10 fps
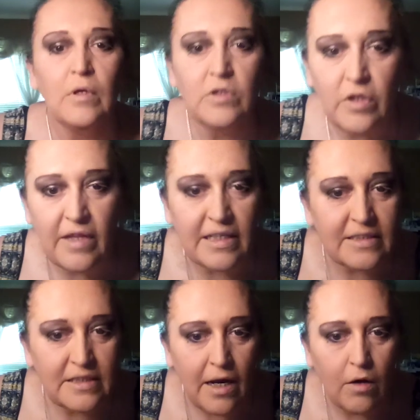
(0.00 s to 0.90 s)
So
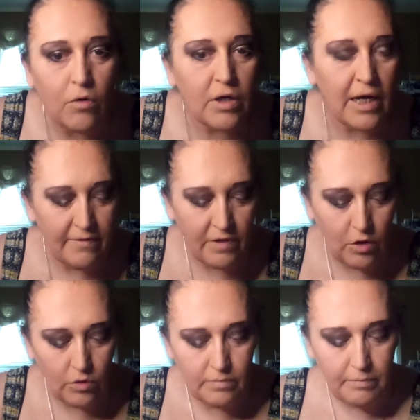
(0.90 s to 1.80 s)
that's now kind of a
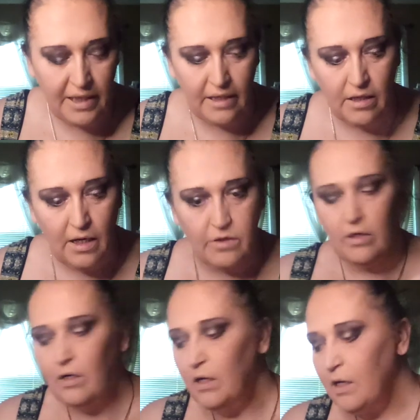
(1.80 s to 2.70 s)
golden pink
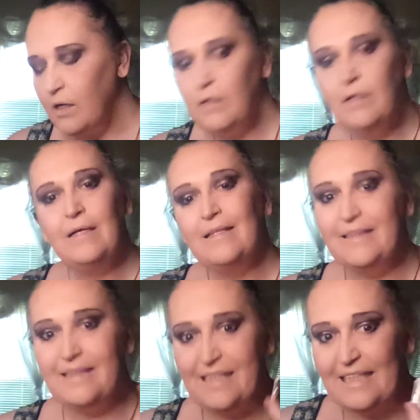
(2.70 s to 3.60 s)
color.
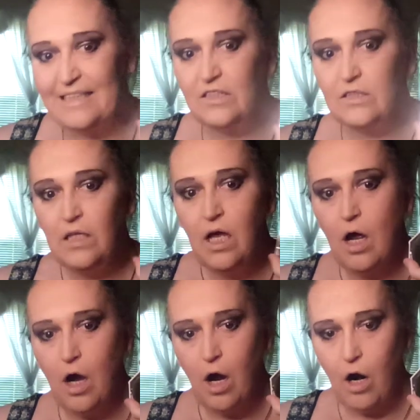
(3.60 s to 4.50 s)
These
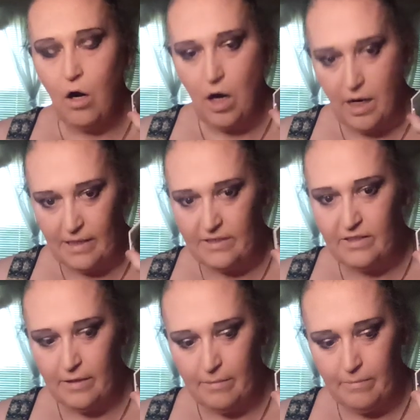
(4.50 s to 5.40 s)
are
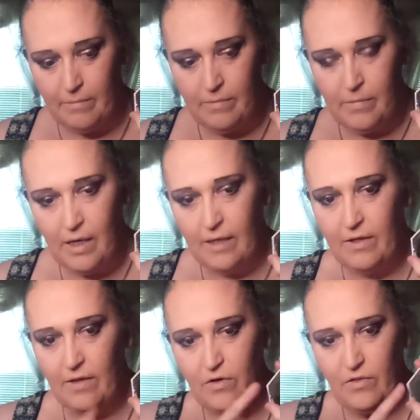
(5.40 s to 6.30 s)
awesome.
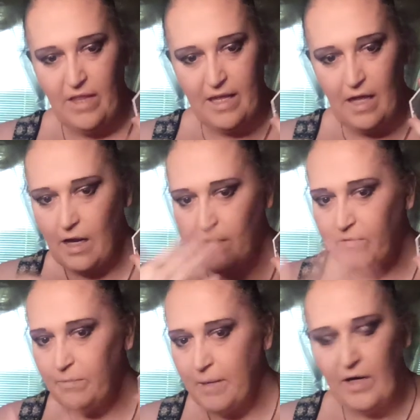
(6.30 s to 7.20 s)
Another thing I got
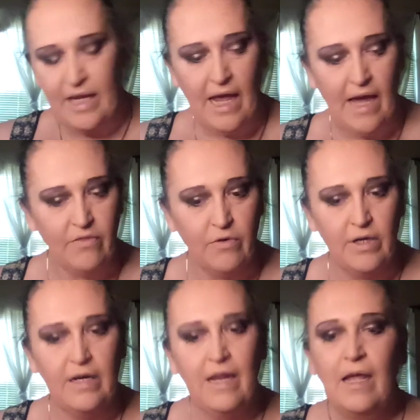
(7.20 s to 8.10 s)
from Mary
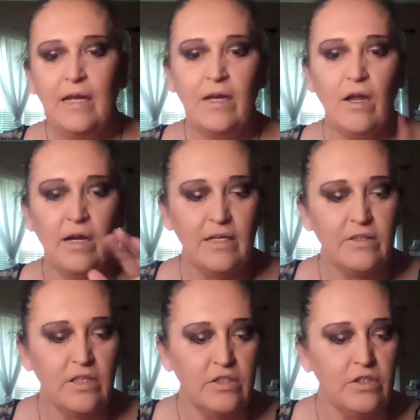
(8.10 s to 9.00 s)
Catherine. Now I
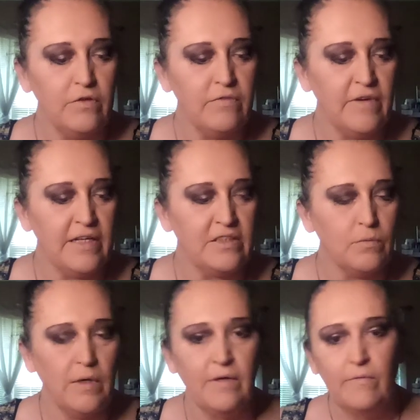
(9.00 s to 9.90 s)
got the Too
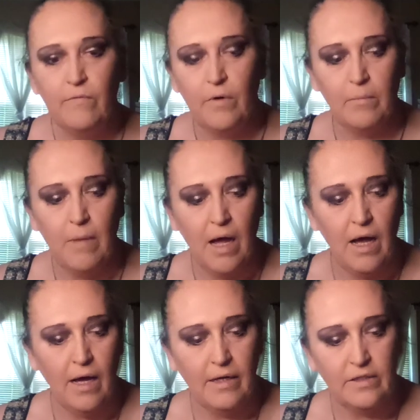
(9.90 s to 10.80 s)
Faced one from
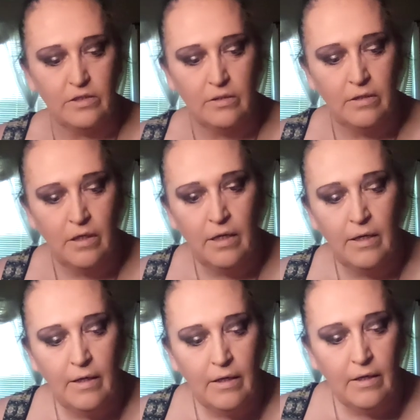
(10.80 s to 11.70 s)
uh,
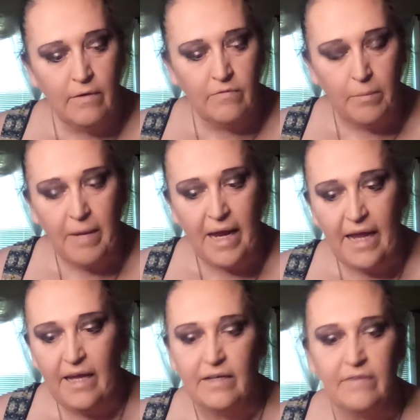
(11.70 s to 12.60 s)
from
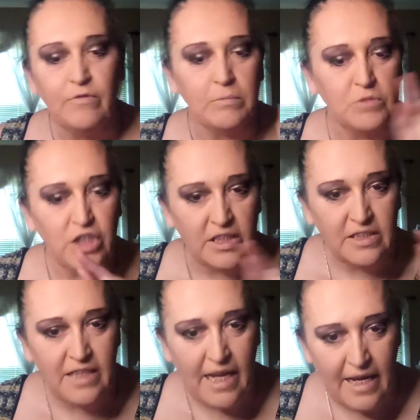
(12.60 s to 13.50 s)
Anne, from
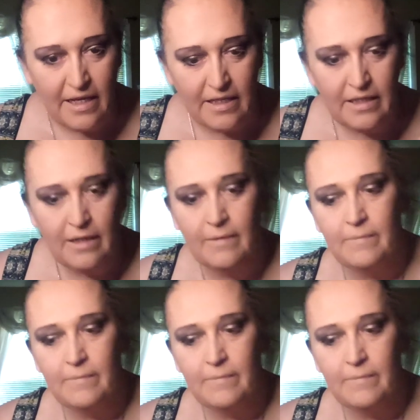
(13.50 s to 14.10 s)
Just Anne.